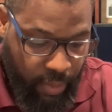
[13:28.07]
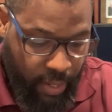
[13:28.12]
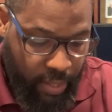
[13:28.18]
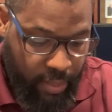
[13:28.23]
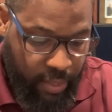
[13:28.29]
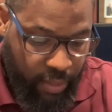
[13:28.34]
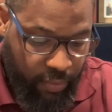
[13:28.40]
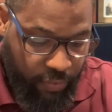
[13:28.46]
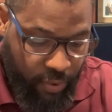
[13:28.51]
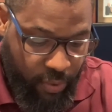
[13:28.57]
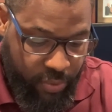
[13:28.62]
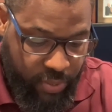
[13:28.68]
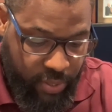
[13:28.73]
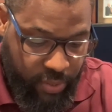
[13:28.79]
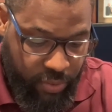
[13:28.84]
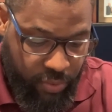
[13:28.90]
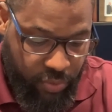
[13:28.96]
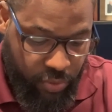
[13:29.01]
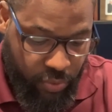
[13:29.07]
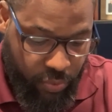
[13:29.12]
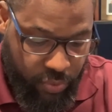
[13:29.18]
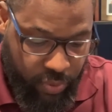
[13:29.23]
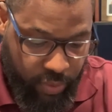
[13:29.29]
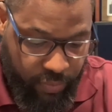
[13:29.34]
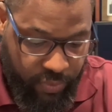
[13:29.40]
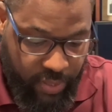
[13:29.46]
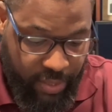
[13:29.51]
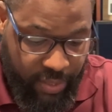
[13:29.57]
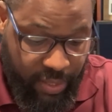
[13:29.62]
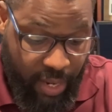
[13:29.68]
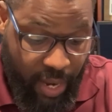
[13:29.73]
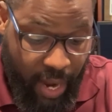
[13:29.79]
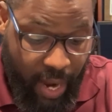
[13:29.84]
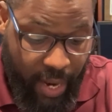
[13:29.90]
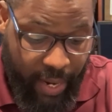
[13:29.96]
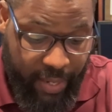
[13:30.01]
Then Pharaoh said to Joseph, Since
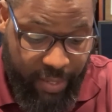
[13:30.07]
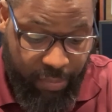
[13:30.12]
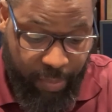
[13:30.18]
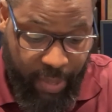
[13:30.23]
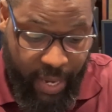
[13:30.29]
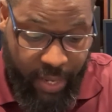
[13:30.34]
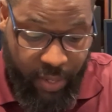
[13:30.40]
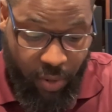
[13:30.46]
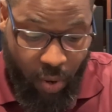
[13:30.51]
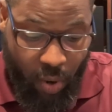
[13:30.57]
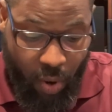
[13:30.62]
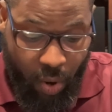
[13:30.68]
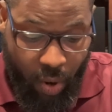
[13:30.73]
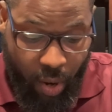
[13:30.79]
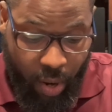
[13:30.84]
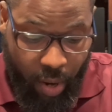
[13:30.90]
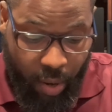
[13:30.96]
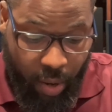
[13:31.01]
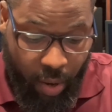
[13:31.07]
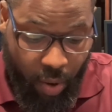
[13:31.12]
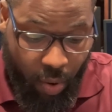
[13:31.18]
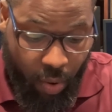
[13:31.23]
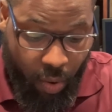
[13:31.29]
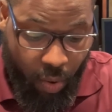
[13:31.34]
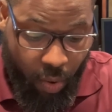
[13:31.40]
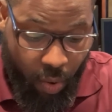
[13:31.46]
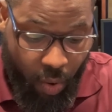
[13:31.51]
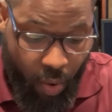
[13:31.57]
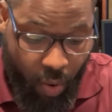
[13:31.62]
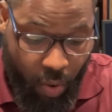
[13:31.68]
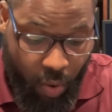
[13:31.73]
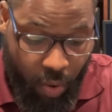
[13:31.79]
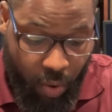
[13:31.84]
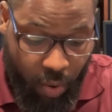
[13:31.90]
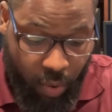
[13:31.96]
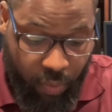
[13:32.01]
God has made
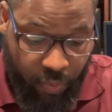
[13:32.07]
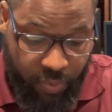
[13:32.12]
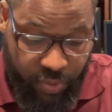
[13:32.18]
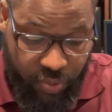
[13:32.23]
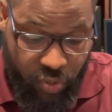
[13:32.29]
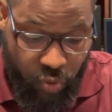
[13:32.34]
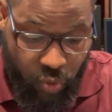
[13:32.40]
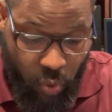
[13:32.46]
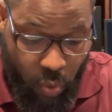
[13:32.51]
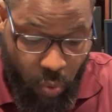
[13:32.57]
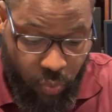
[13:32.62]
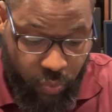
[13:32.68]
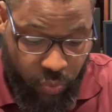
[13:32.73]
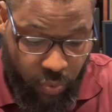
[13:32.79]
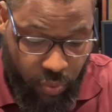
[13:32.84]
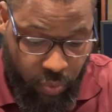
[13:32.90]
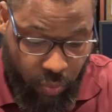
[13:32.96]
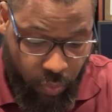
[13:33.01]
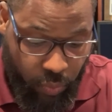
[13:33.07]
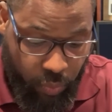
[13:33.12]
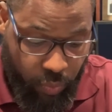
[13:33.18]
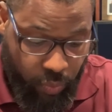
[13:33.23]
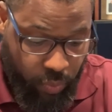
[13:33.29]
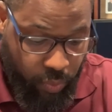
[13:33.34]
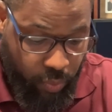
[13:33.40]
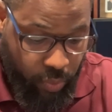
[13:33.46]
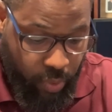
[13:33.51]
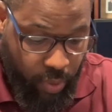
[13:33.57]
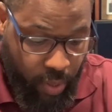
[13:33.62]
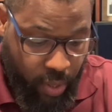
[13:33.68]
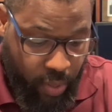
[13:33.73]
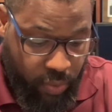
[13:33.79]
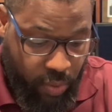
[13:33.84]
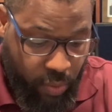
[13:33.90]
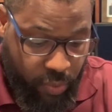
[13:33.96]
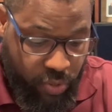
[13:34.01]
all this known to you,
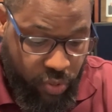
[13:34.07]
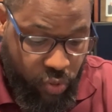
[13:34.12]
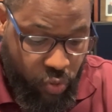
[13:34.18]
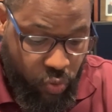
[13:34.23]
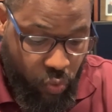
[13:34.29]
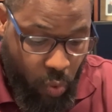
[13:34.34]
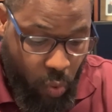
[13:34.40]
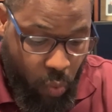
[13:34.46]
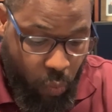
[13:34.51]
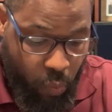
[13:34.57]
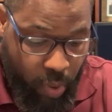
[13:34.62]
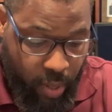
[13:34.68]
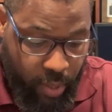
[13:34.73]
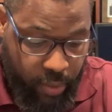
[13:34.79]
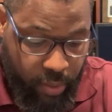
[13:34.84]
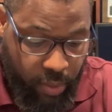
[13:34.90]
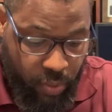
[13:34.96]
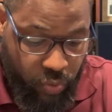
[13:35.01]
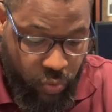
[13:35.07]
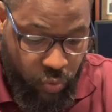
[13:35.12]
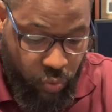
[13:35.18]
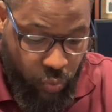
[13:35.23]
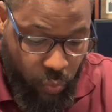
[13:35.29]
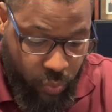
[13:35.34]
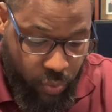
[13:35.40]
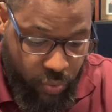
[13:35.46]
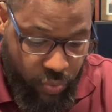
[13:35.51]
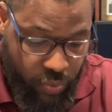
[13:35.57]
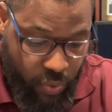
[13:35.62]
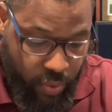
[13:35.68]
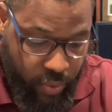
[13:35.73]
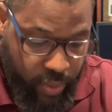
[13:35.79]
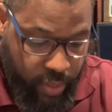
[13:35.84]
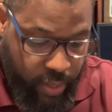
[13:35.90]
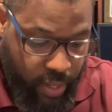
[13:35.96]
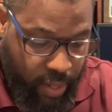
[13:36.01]
there is no one so
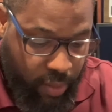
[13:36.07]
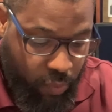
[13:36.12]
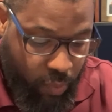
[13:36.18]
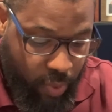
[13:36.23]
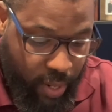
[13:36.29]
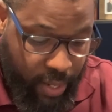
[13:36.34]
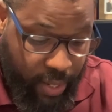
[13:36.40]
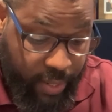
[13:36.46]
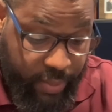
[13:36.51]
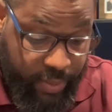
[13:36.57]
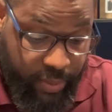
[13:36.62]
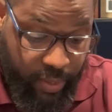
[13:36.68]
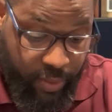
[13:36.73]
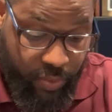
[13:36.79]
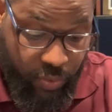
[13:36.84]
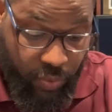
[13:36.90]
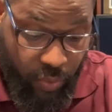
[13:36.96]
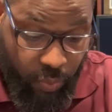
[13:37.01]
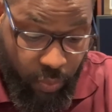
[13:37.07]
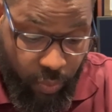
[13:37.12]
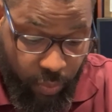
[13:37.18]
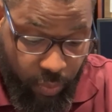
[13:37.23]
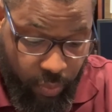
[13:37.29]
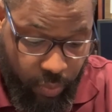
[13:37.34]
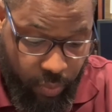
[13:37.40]
discerning and wise as you.